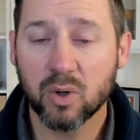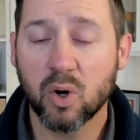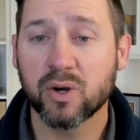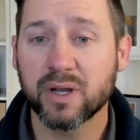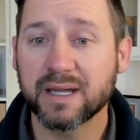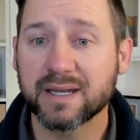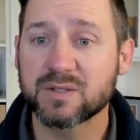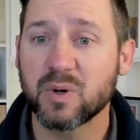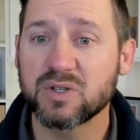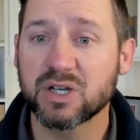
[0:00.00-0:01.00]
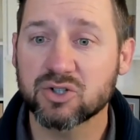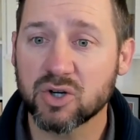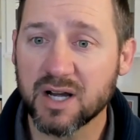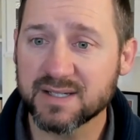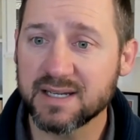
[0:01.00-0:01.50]
recording and exposing
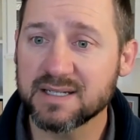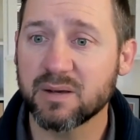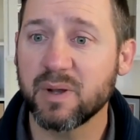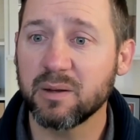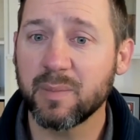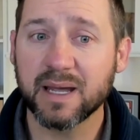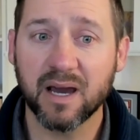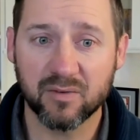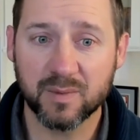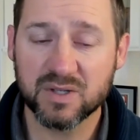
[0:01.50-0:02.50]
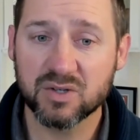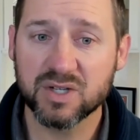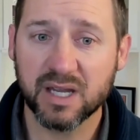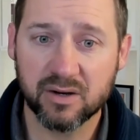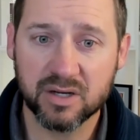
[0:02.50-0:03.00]
atrocities committed by governments
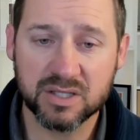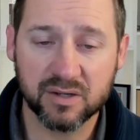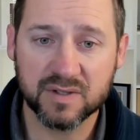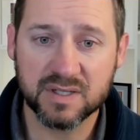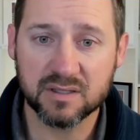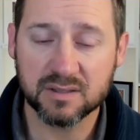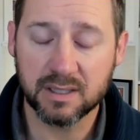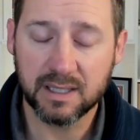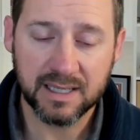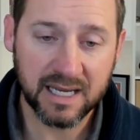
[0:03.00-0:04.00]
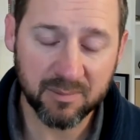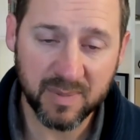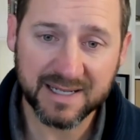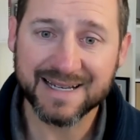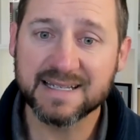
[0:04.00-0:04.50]
or security services, it
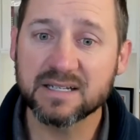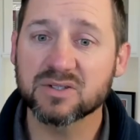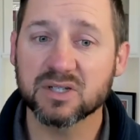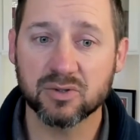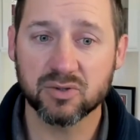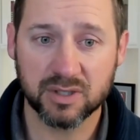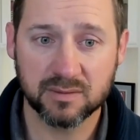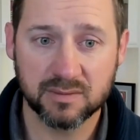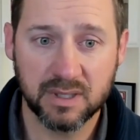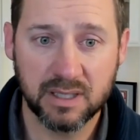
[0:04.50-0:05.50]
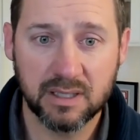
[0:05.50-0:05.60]
can be an ideal solution.